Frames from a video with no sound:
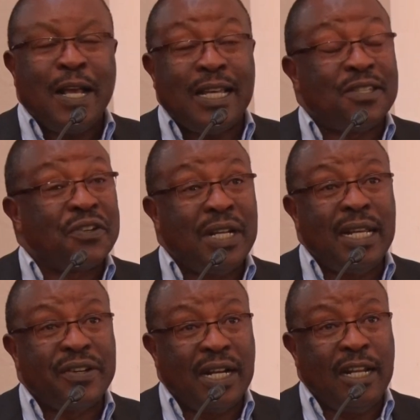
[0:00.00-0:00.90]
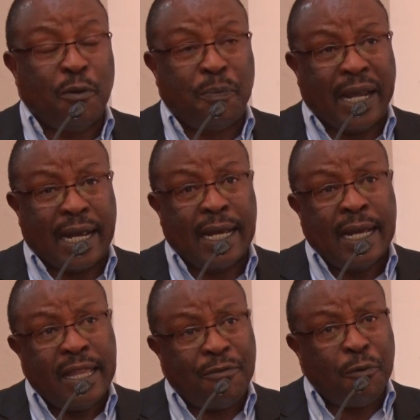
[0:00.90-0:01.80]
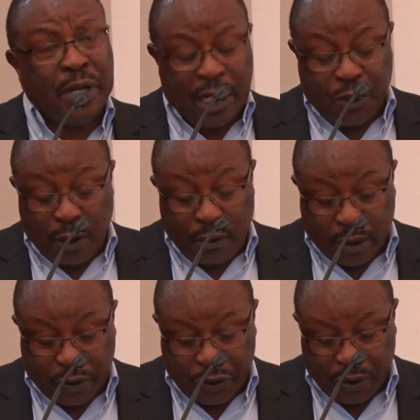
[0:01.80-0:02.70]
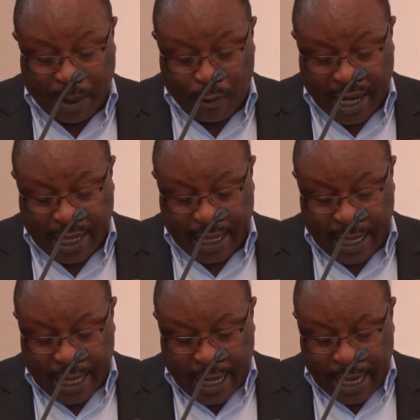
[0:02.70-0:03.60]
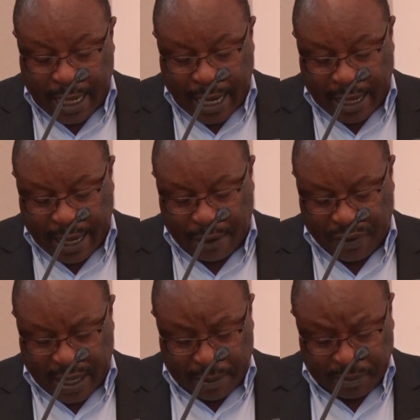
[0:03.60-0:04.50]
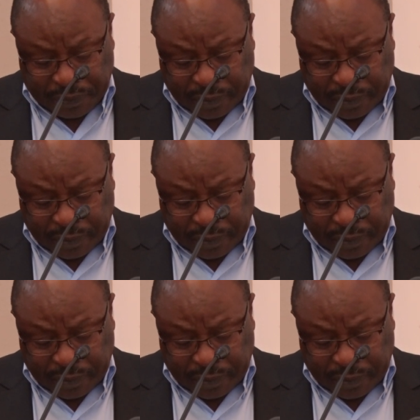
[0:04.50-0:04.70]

is really, really opaque. Therefore, we need to look to do some work around there.